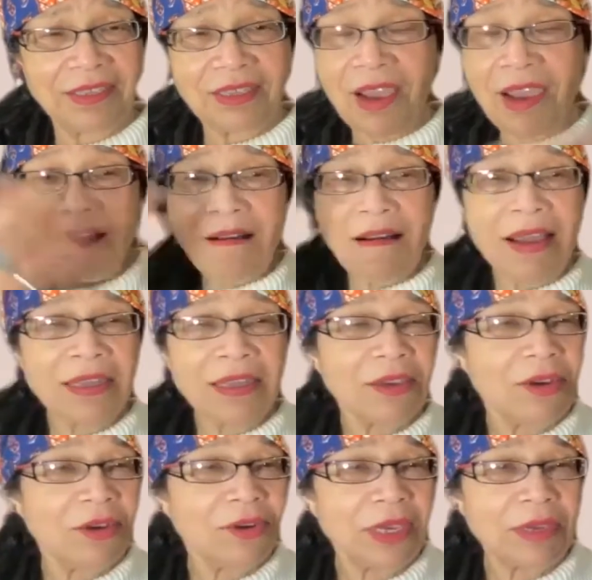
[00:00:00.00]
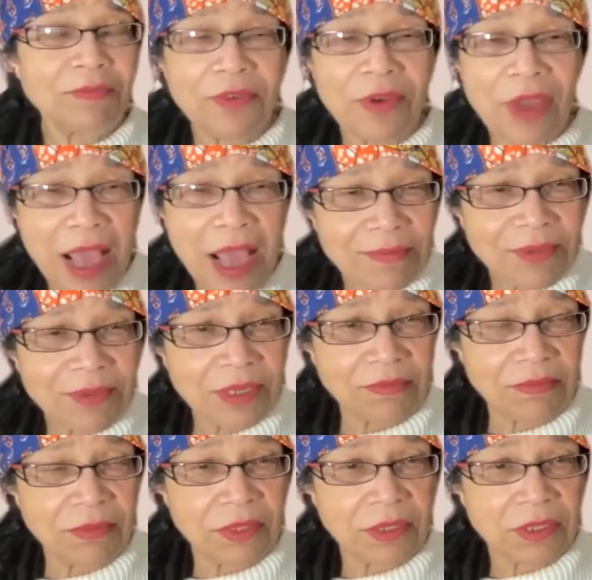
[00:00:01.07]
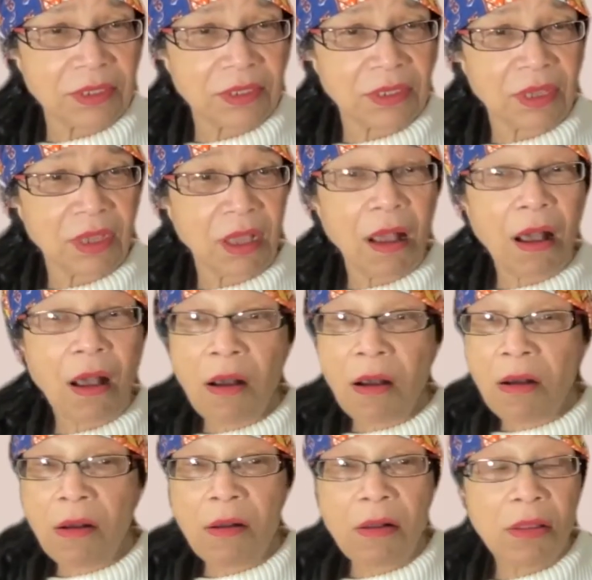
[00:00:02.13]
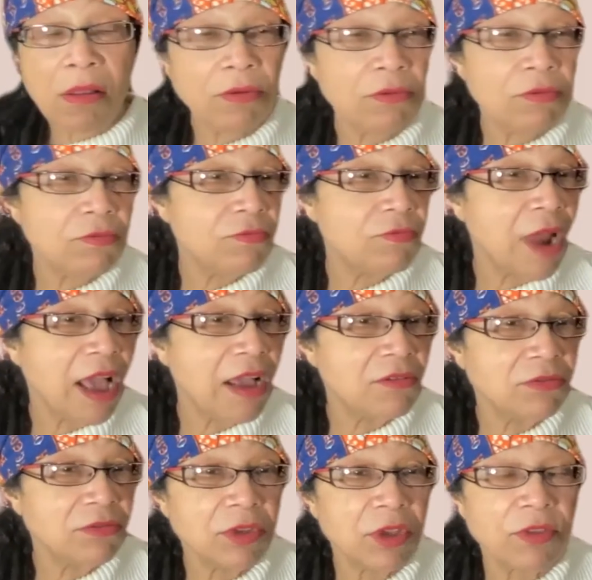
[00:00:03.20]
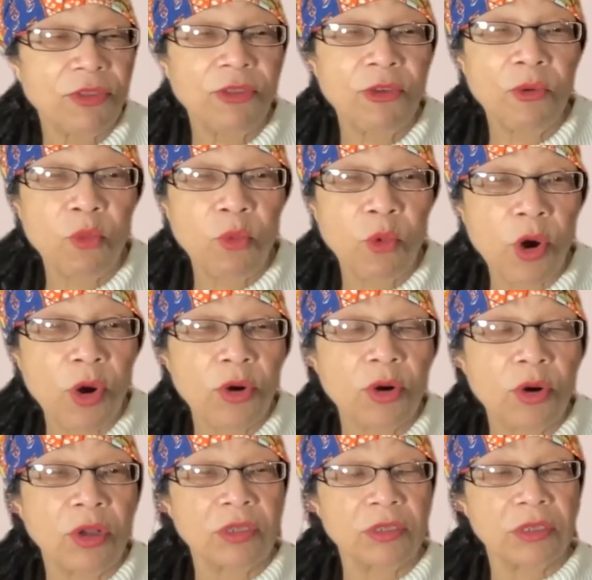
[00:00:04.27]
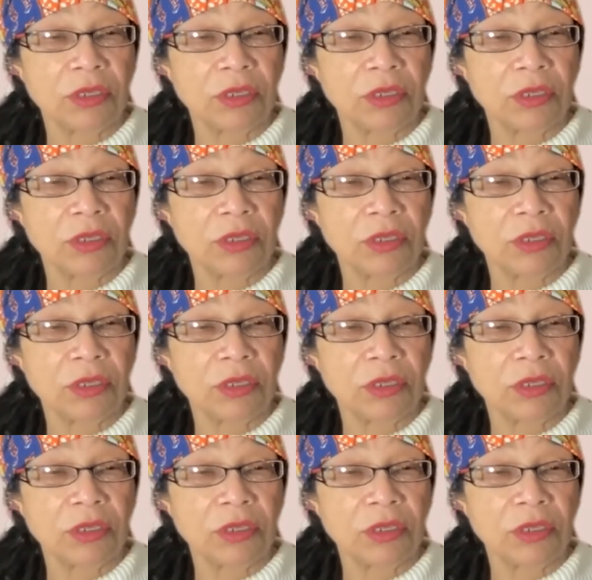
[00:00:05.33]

to our ongoing problems all around the world.